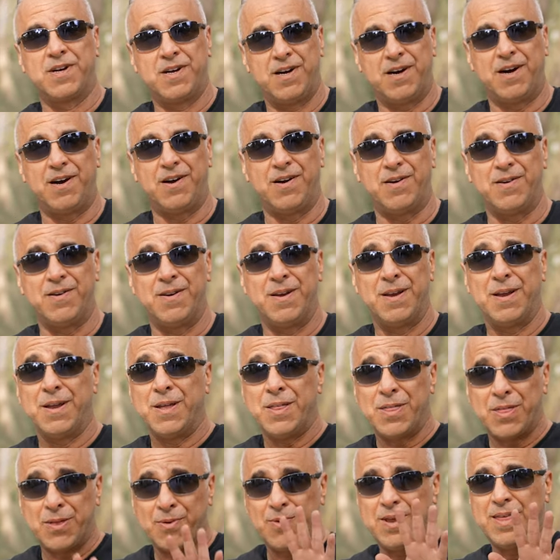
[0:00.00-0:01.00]
car.
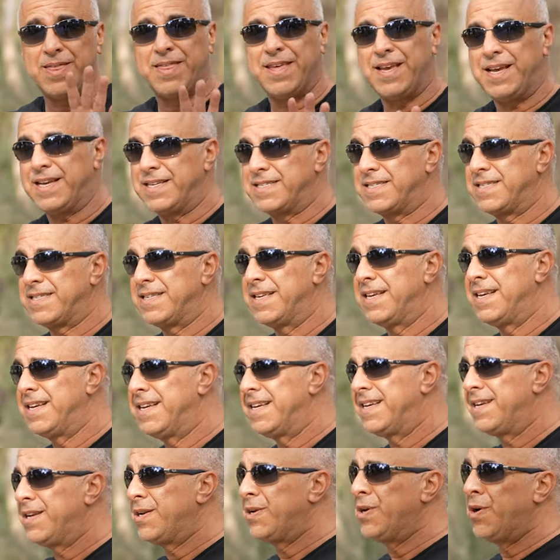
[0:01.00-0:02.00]
Three things.
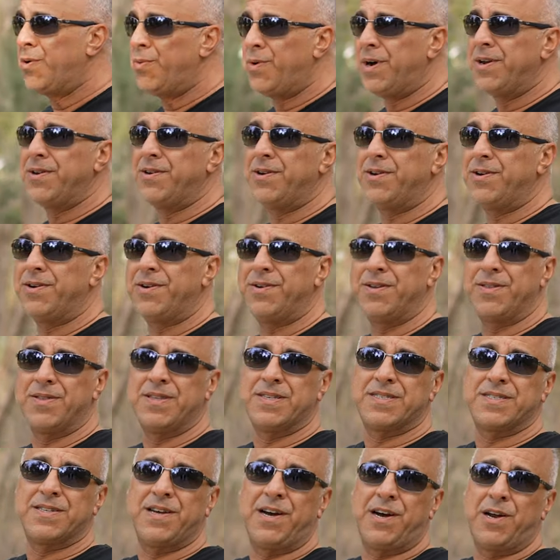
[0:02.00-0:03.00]
No wonder this
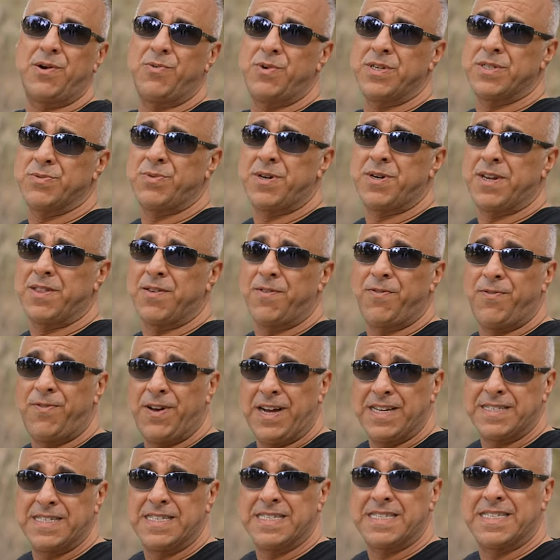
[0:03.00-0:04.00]
car was one of the
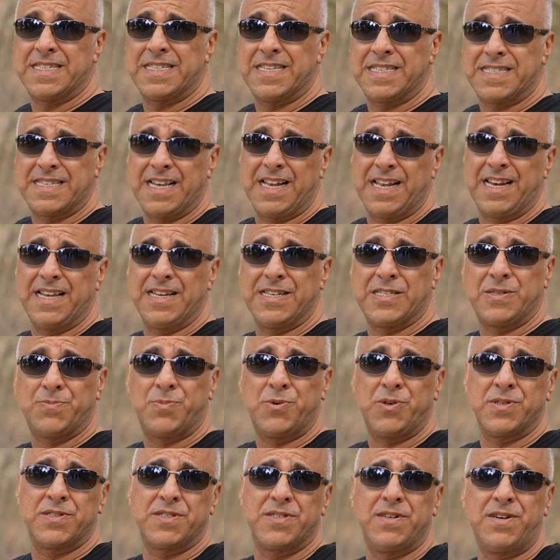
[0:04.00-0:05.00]
fastest selling
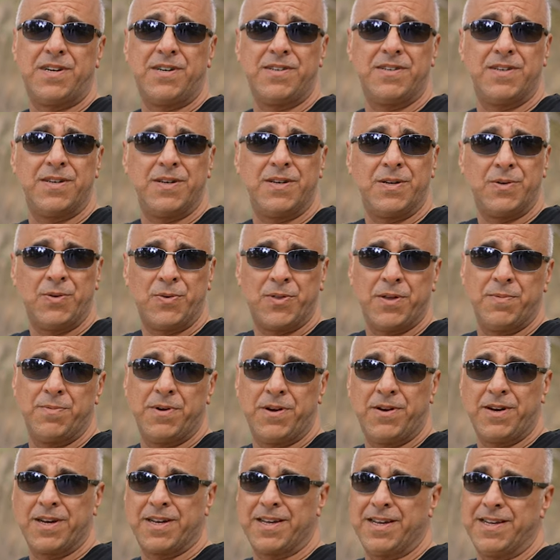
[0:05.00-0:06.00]
sports car in North
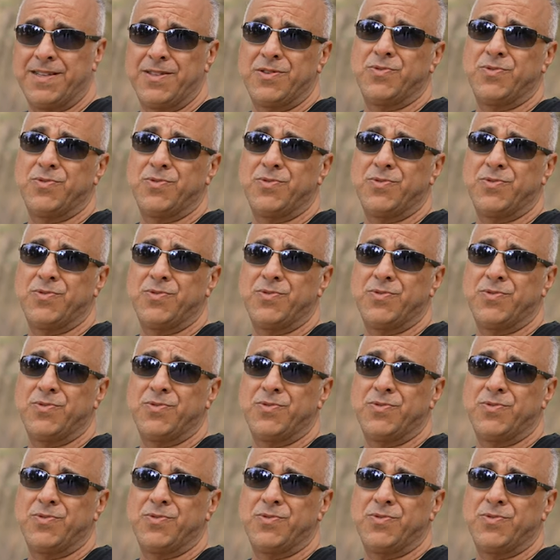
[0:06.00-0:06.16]
America in